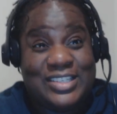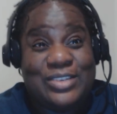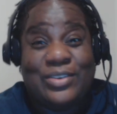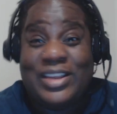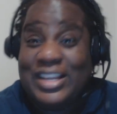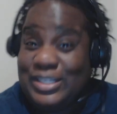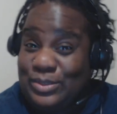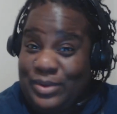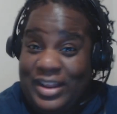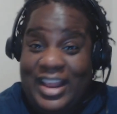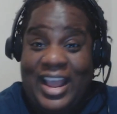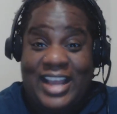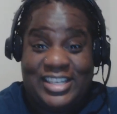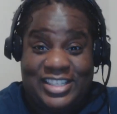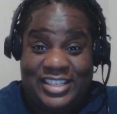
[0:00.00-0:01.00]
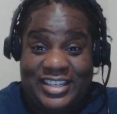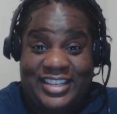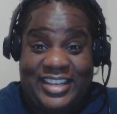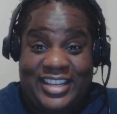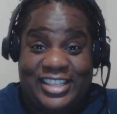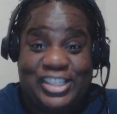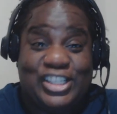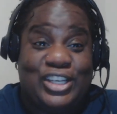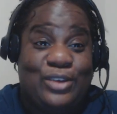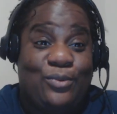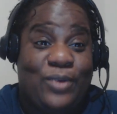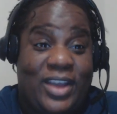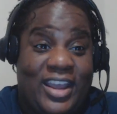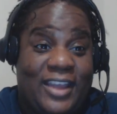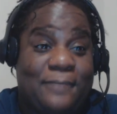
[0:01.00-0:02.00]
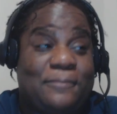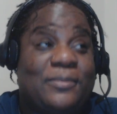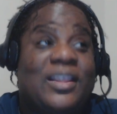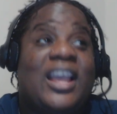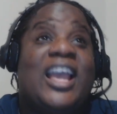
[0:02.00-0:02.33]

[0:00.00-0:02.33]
So guess what Ashley did? She went